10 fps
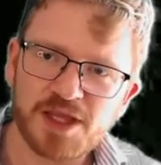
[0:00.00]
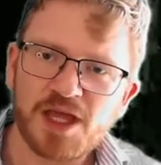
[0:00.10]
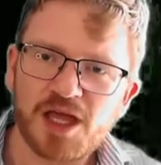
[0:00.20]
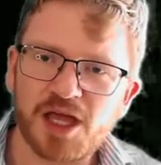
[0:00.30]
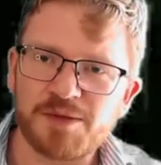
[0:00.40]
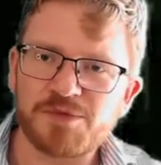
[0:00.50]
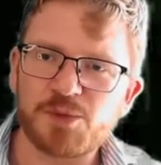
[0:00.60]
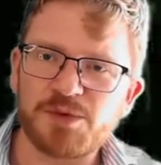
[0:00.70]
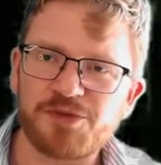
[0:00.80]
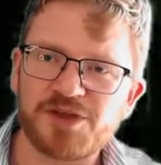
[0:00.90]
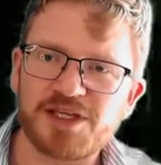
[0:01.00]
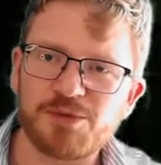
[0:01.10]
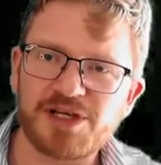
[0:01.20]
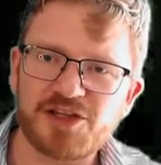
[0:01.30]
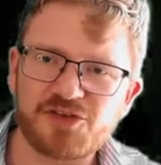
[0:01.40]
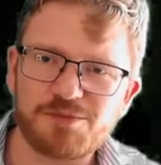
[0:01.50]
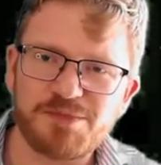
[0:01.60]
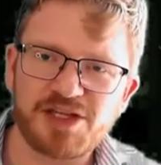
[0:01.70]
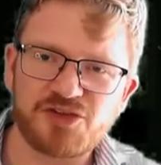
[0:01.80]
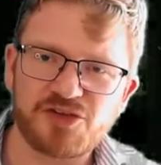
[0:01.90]
we were thinking, well, let's
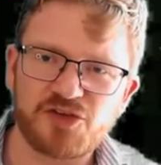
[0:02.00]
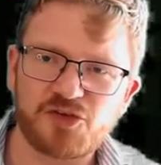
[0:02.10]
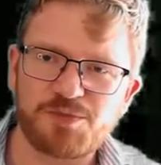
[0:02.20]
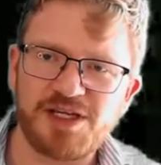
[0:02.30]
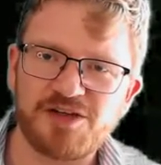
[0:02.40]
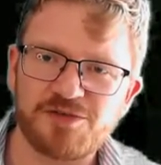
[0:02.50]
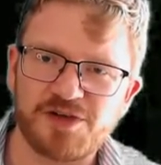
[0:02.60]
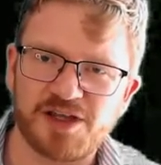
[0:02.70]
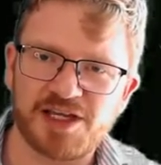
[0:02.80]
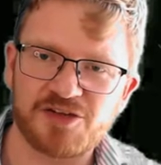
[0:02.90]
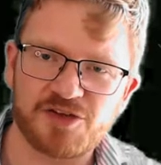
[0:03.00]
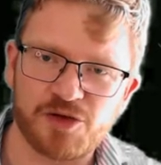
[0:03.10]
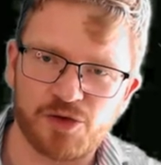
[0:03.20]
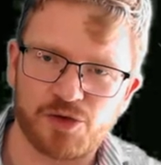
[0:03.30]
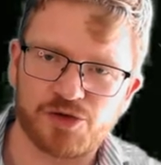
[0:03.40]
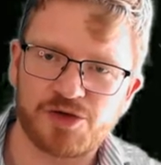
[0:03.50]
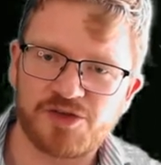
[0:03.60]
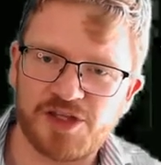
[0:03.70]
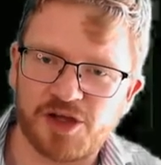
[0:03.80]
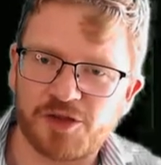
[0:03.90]
measure the speed of light along
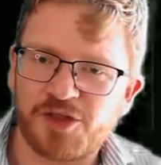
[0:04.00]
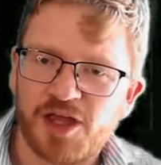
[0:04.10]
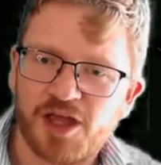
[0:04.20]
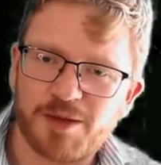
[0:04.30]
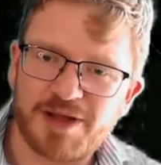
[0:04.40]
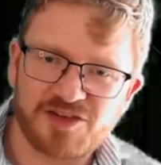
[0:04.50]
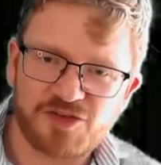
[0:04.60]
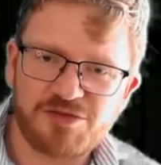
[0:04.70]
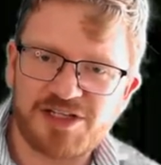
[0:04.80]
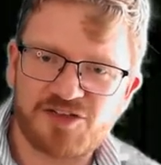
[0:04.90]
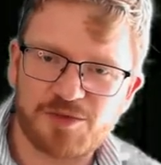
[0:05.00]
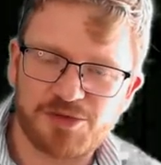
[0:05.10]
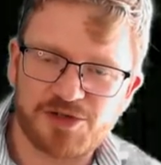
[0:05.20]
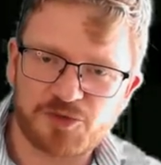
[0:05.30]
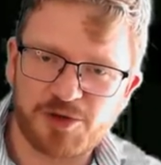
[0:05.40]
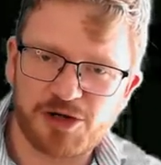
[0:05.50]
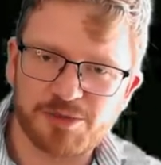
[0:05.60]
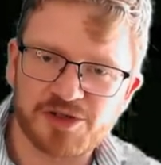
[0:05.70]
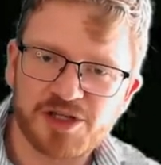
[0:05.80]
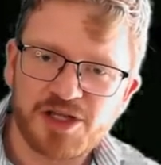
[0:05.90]
the Earth. And it's a really simple
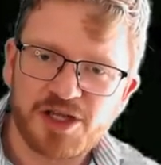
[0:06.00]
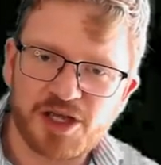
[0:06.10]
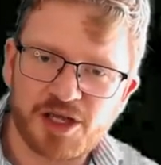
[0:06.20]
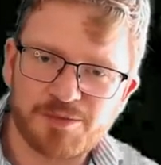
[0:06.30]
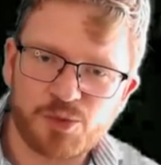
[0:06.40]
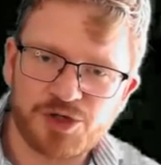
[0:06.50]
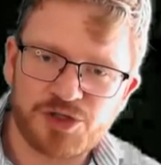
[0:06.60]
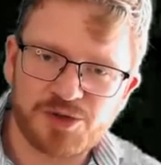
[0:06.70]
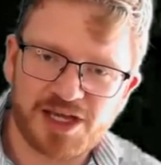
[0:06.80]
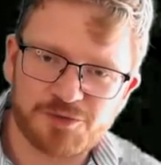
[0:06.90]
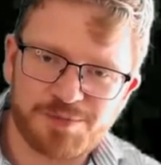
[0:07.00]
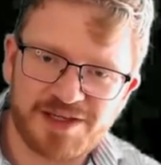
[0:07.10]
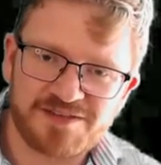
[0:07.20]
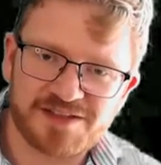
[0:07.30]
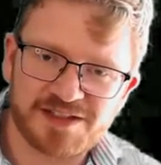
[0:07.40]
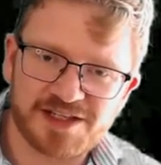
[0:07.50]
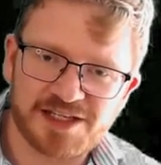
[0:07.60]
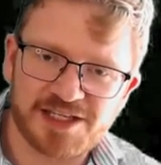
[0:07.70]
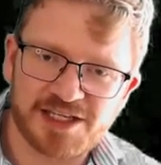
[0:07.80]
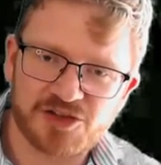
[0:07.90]
experiment. What you have
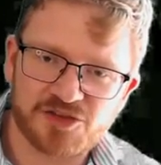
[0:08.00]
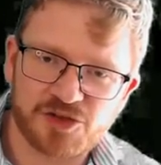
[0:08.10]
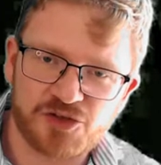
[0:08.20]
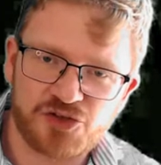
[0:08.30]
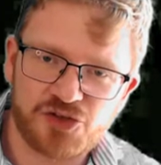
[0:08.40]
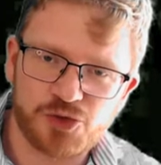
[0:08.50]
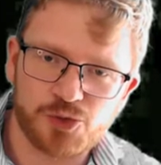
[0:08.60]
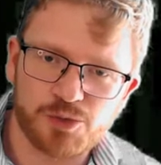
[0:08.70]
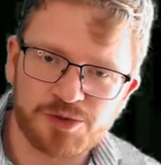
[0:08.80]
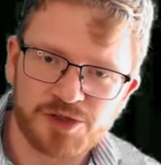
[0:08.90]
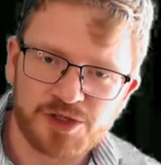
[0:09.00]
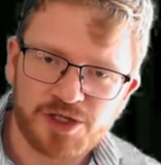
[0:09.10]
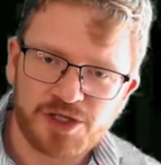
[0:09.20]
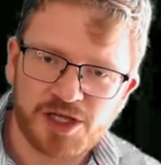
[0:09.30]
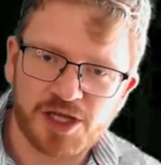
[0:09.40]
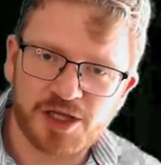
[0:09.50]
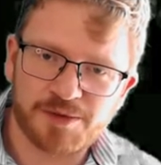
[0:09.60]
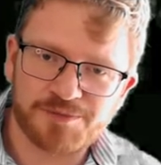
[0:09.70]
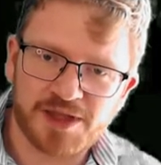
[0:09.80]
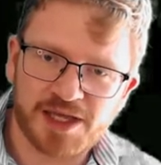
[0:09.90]
basically is a tube,
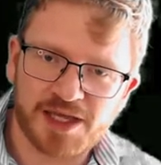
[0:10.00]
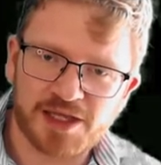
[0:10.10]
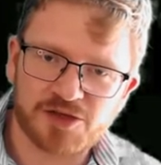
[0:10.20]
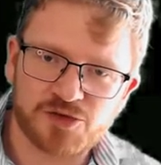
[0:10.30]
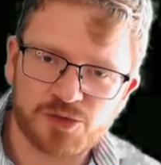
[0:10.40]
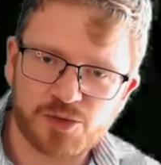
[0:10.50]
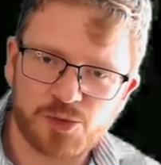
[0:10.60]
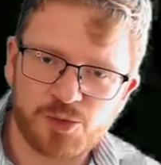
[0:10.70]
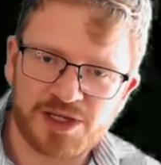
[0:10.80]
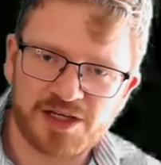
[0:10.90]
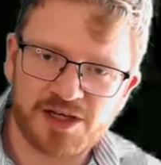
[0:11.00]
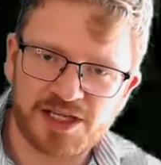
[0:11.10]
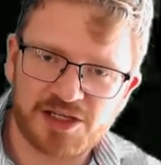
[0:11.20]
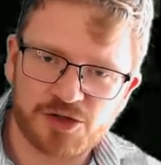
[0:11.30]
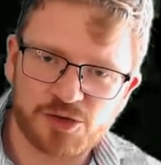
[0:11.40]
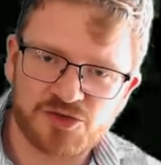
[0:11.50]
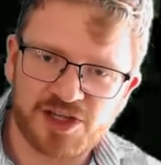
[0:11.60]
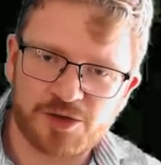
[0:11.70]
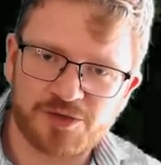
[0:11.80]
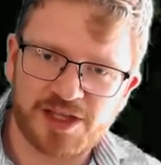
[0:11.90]
and when light goes
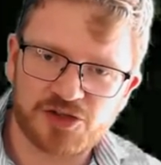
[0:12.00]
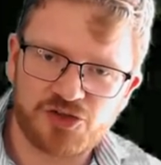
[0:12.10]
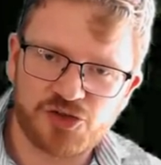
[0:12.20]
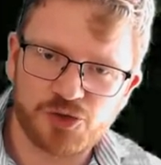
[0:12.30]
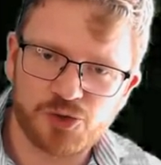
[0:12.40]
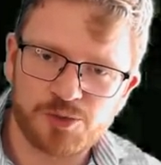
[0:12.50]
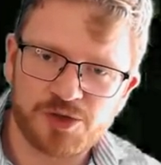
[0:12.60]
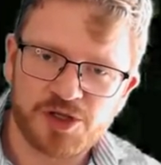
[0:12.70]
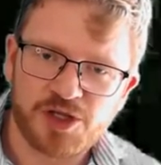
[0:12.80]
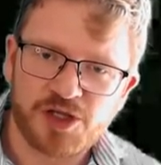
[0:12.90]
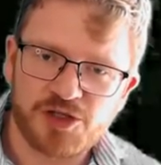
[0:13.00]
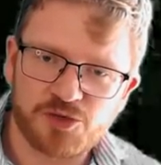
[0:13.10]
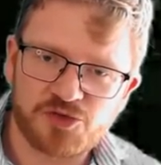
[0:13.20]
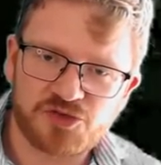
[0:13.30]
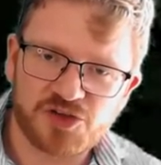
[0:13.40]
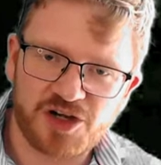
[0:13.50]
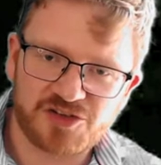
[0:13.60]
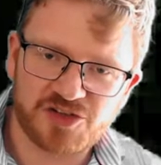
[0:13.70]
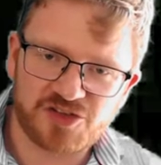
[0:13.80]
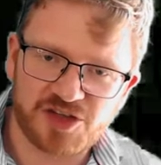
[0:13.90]
down that tube, you
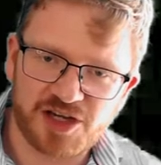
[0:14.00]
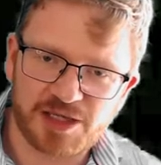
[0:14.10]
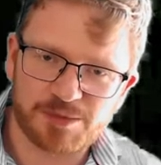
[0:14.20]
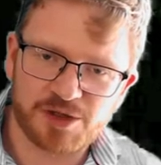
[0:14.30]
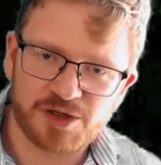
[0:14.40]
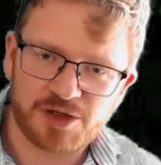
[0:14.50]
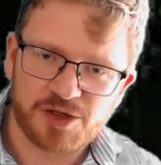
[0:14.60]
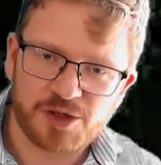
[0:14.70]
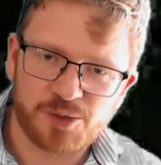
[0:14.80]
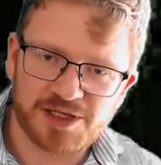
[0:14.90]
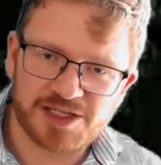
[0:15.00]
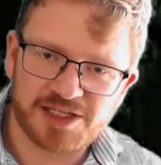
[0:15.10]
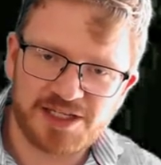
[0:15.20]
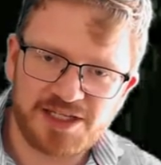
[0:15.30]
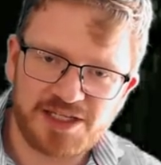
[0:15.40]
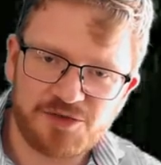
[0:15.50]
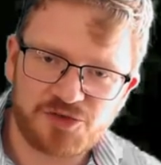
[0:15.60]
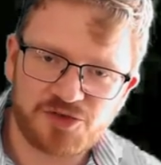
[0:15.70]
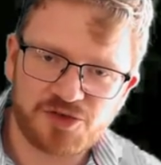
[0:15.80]
start a timer when it leaves,